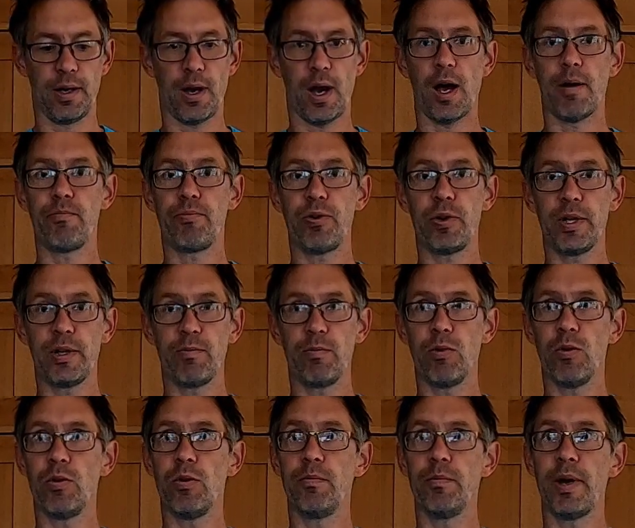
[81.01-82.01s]
I'm pretty
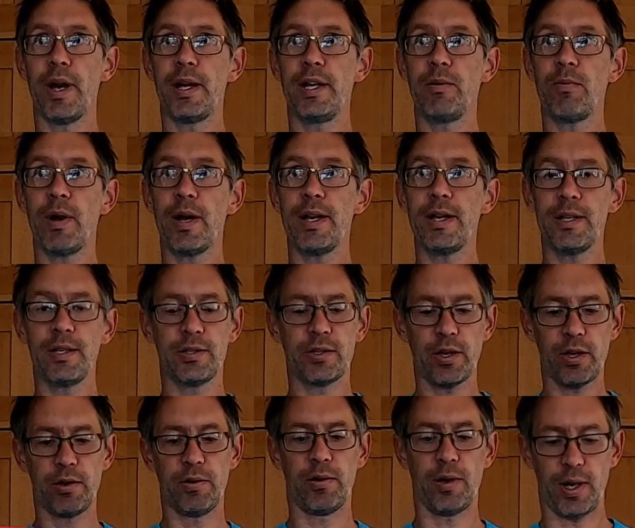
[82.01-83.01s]
warm anyway,
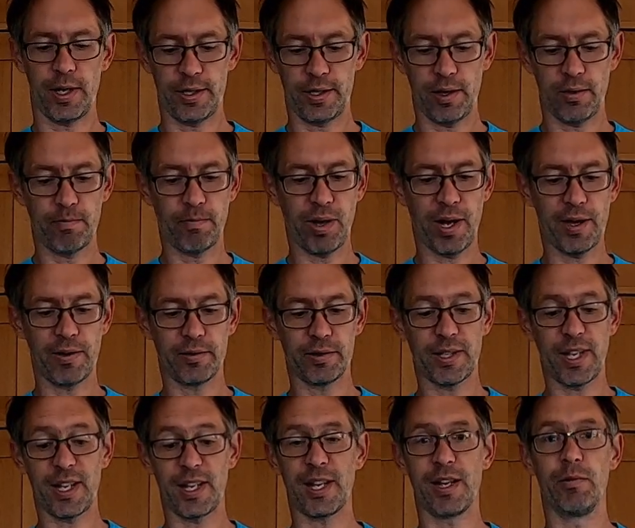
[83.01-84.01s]
so I don't plan on
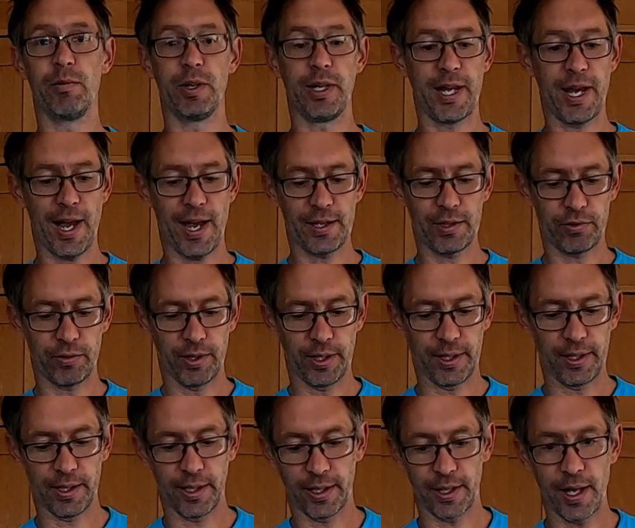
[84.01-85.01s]
taking a woolly hat or
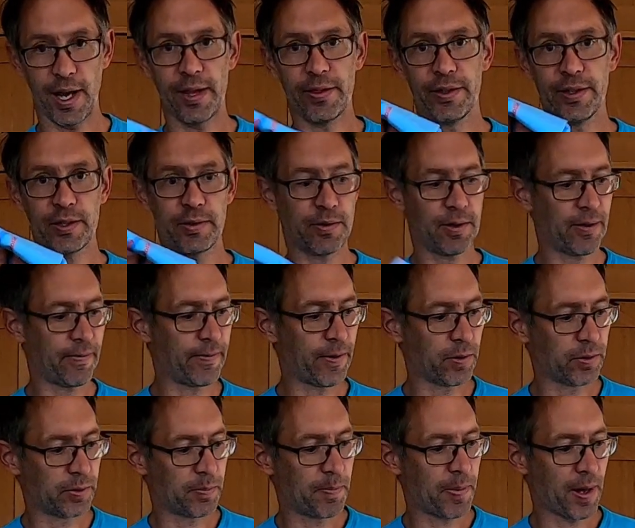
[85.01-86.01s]
anything, and this
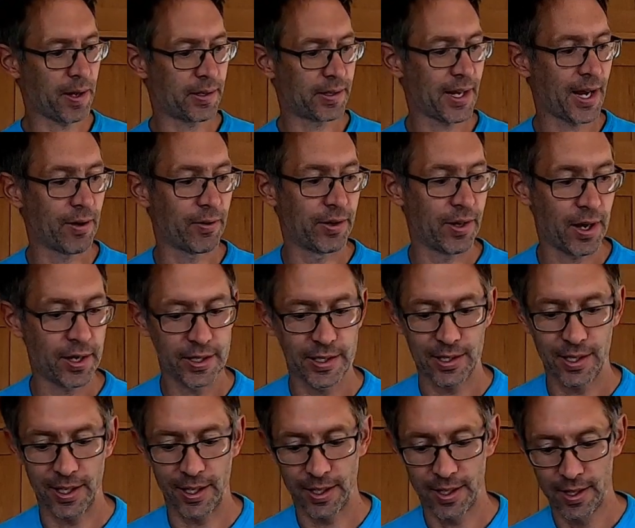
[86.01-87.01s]
folds back down
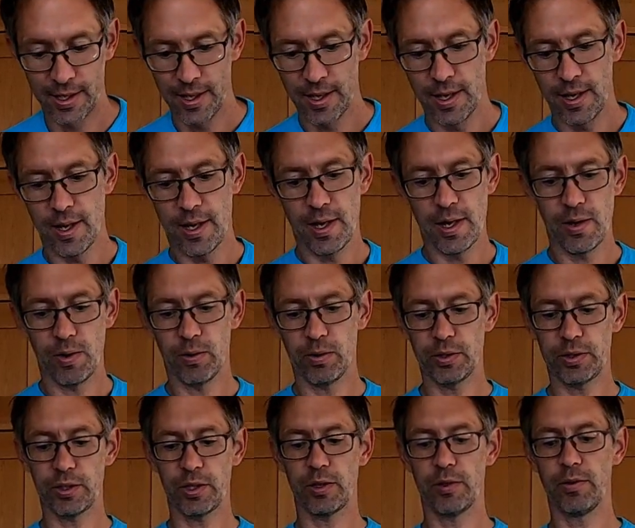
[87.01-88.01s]
nicely.
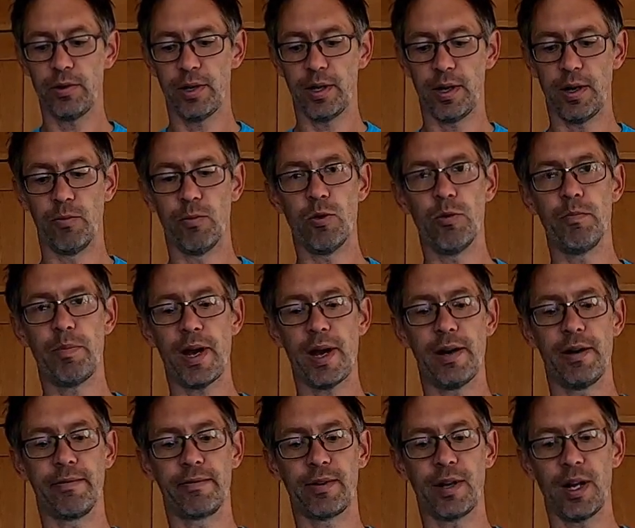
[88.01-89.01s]
Also a warm
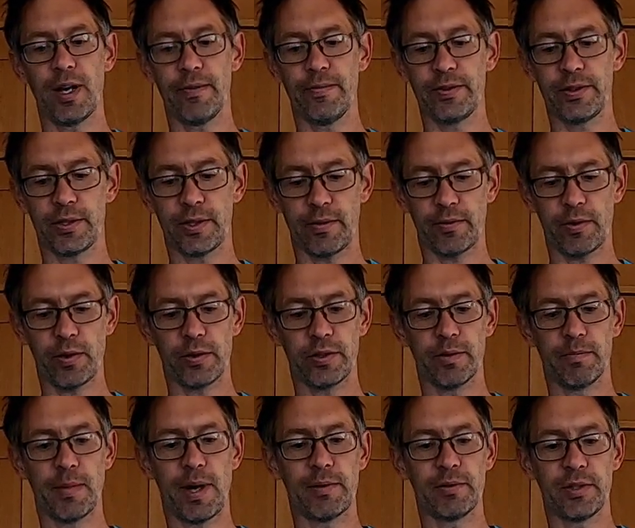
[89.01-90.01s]
pair of gloves. I've got
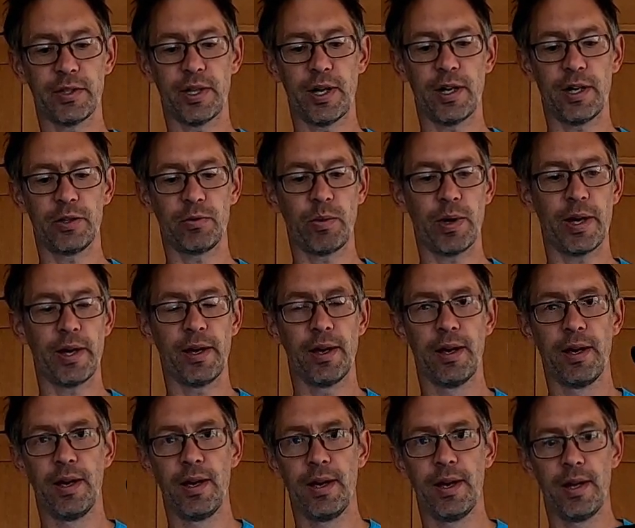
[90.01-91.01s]
some Mountain Hardware
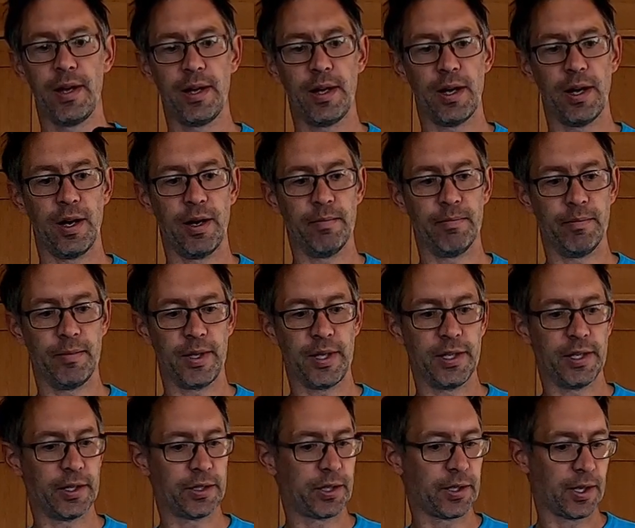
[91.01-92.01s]

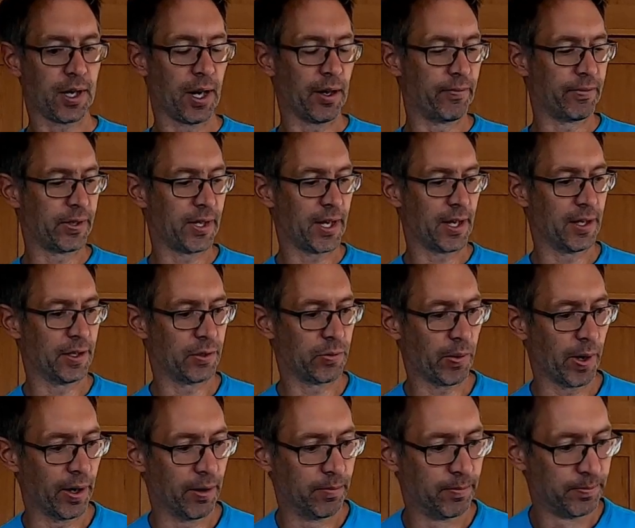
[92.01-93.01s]
inner gloves here as
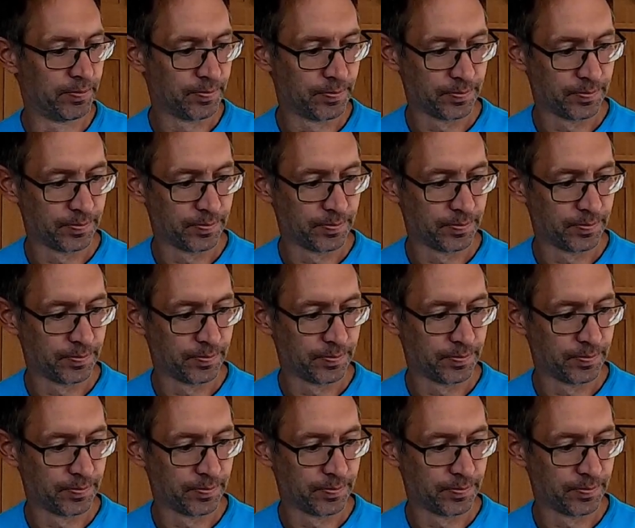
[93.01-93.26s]
well.